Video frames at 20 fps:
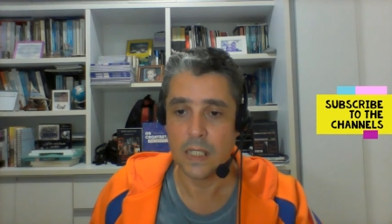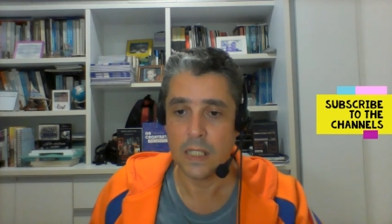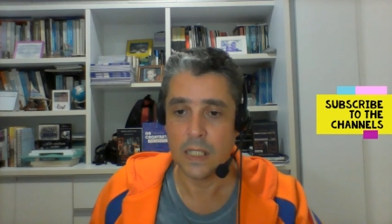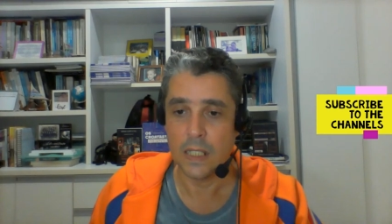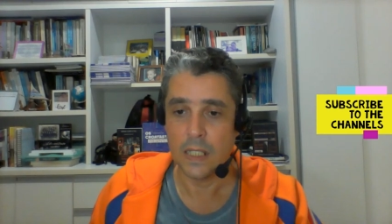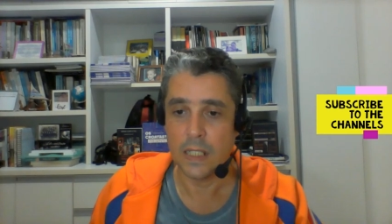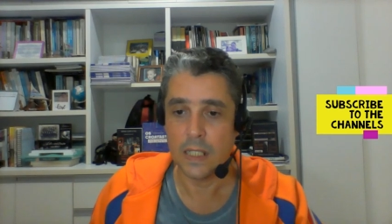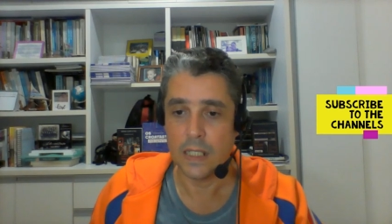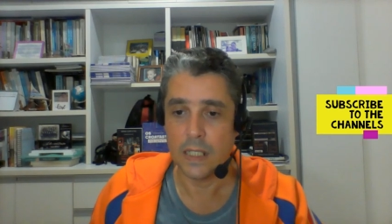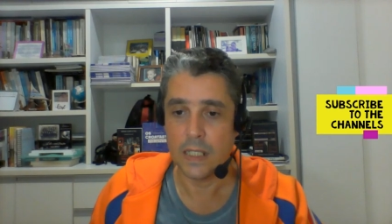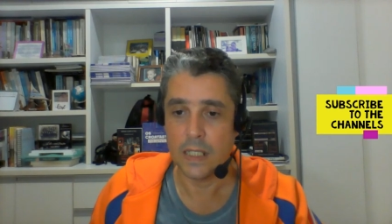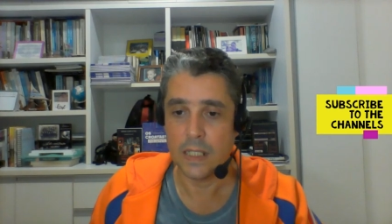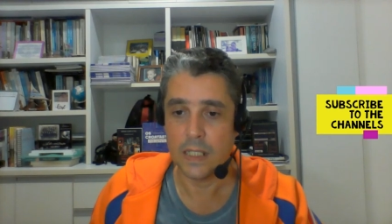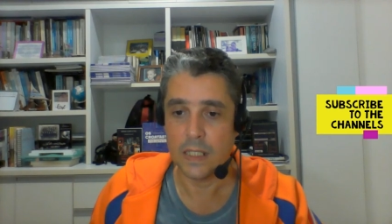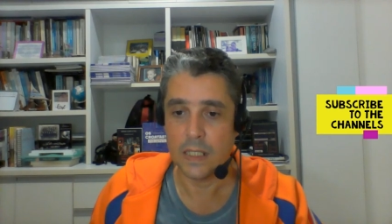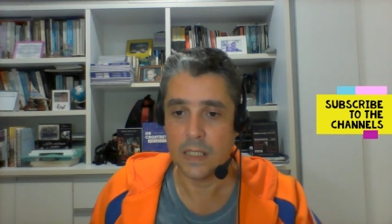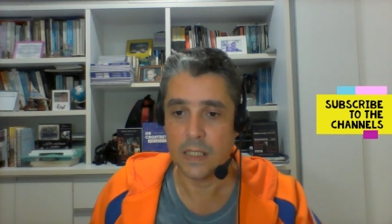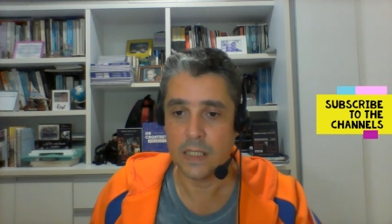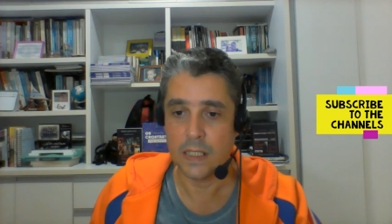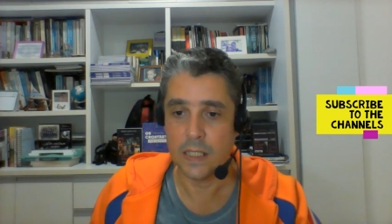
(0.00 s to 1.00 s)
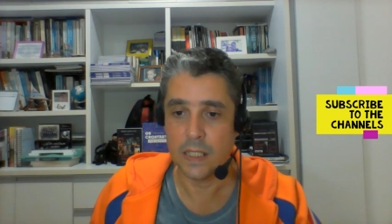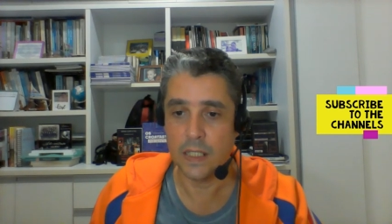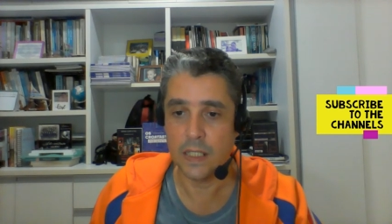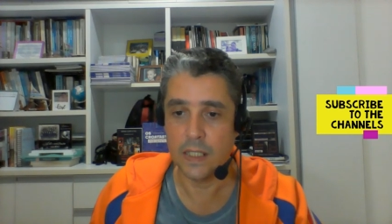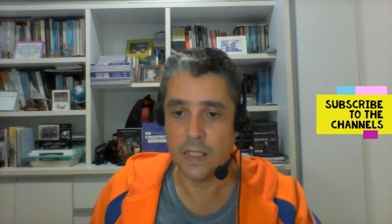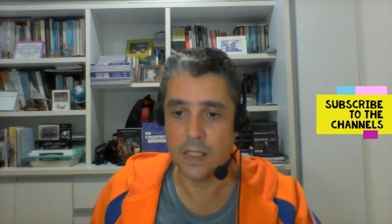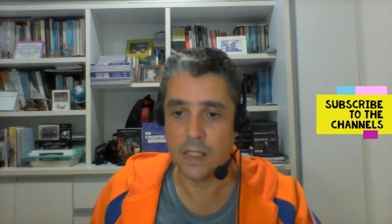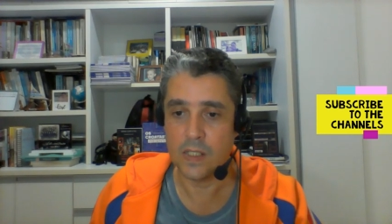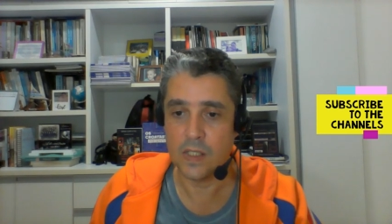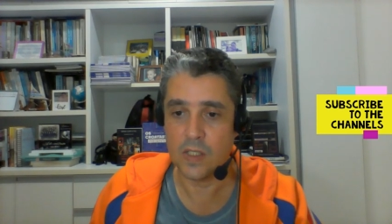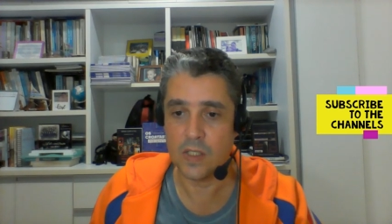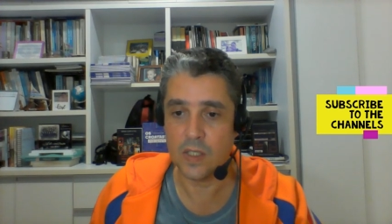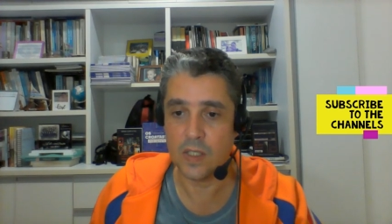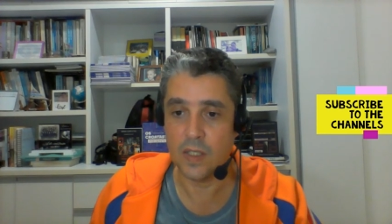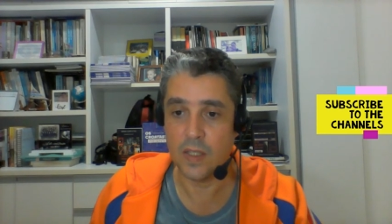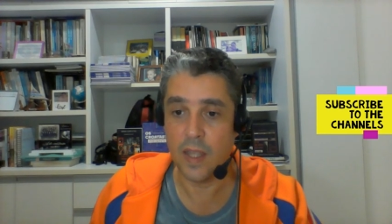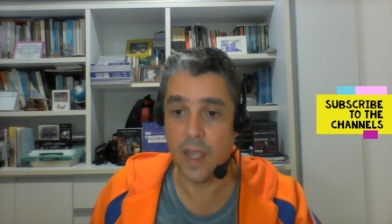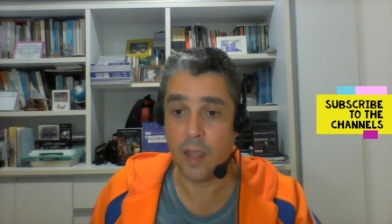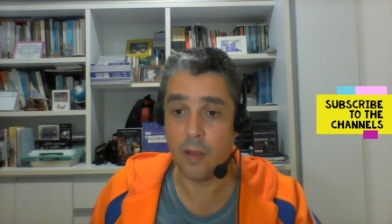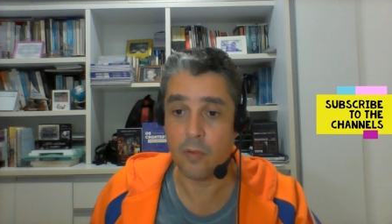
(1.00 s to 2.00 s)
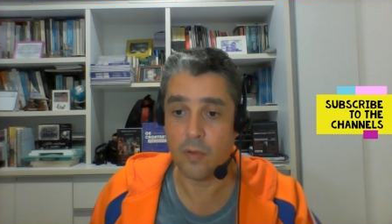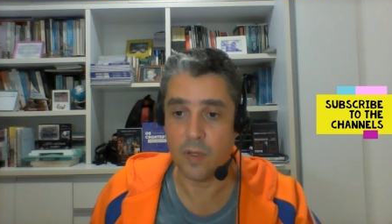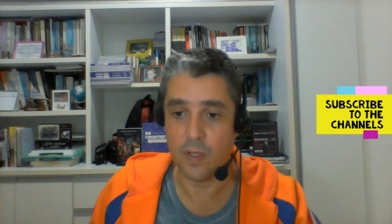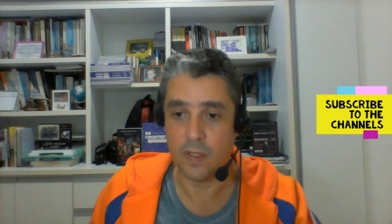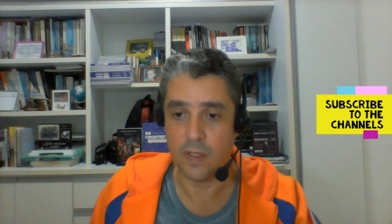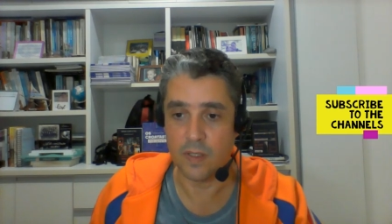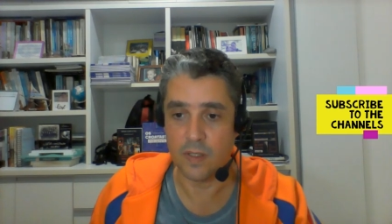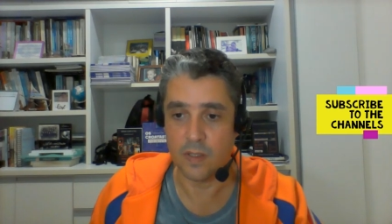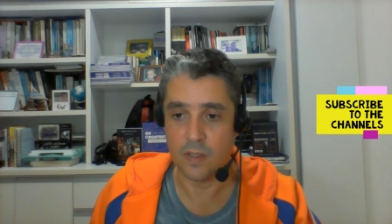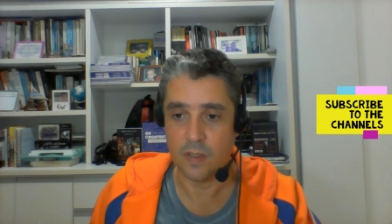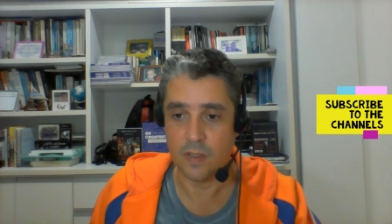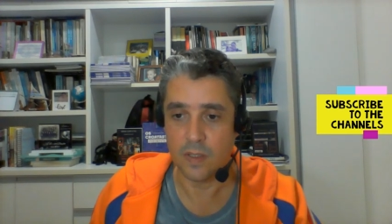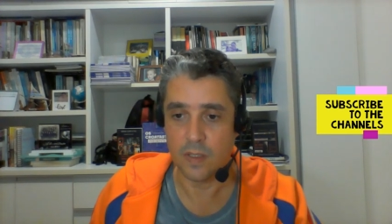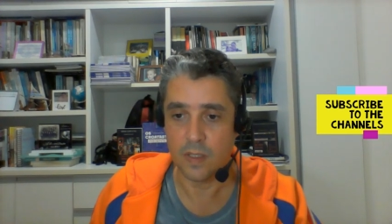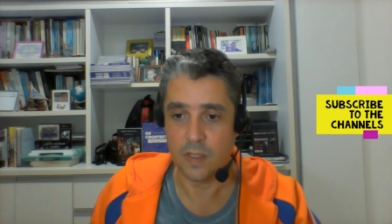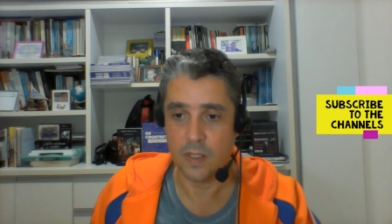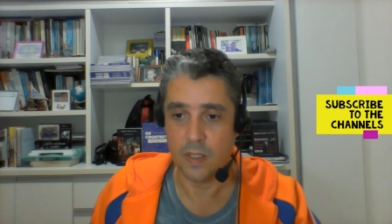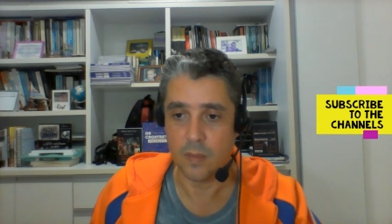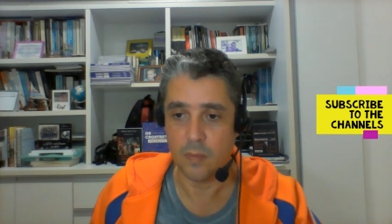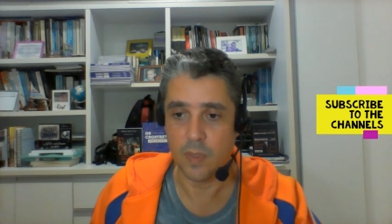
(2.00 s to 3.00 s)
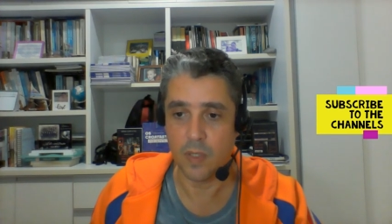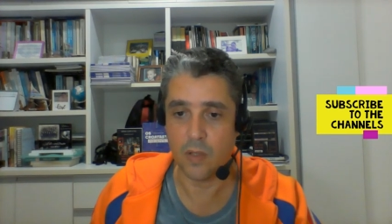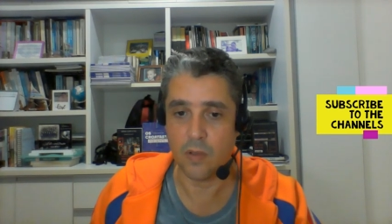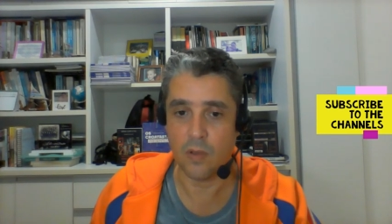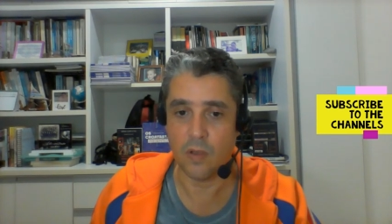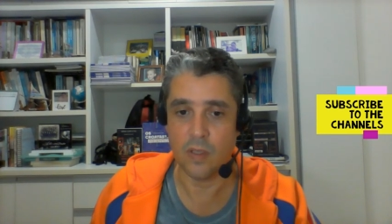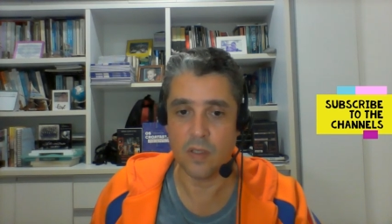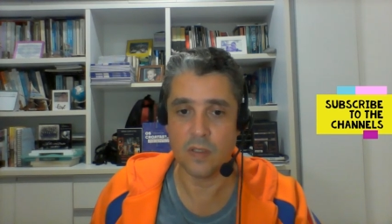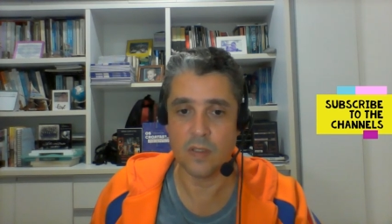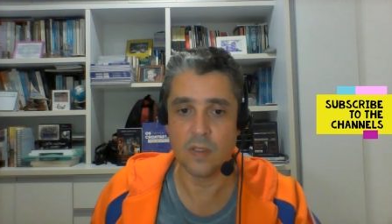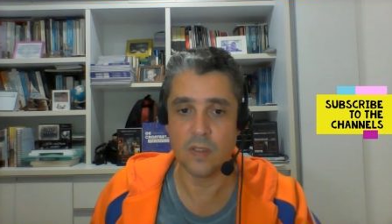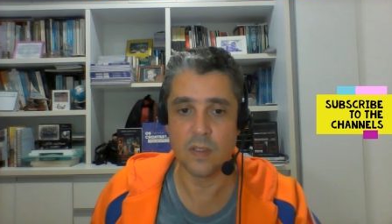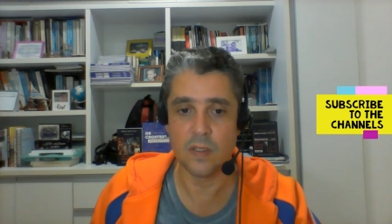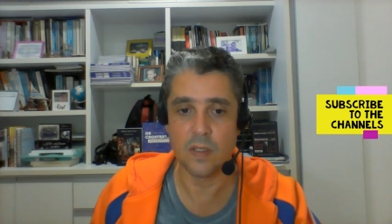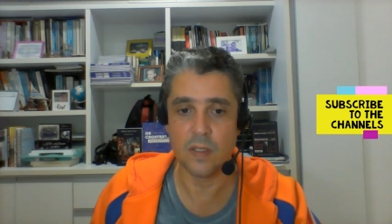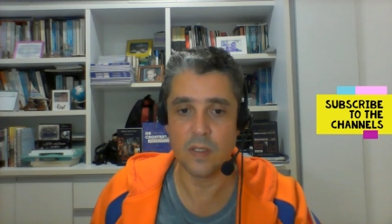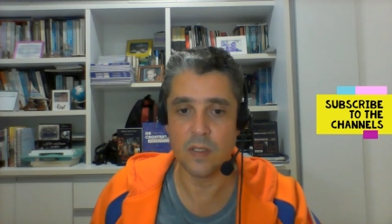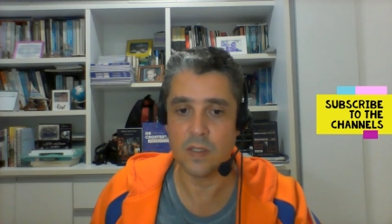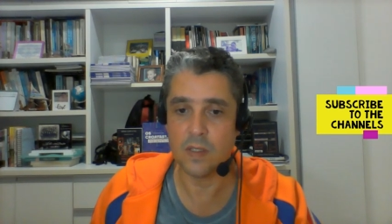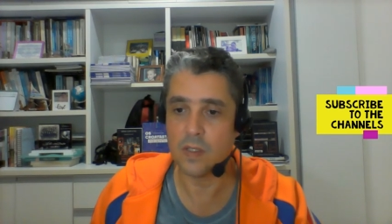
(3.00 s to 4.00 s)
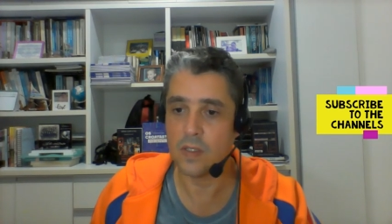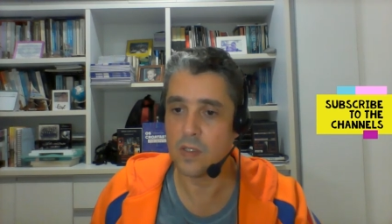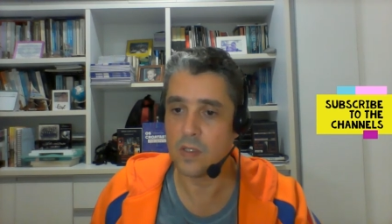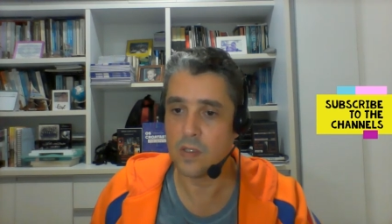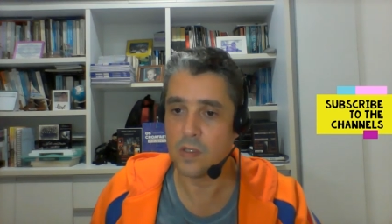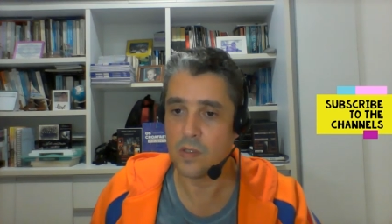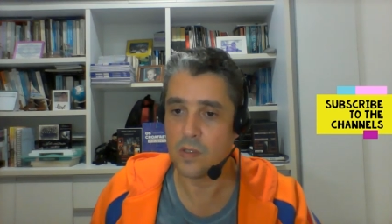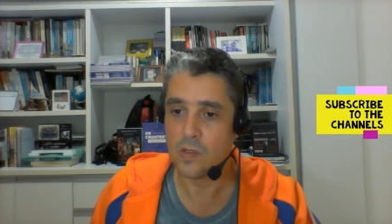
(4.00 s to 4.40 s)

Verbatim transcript: uh, he is inaccurate because this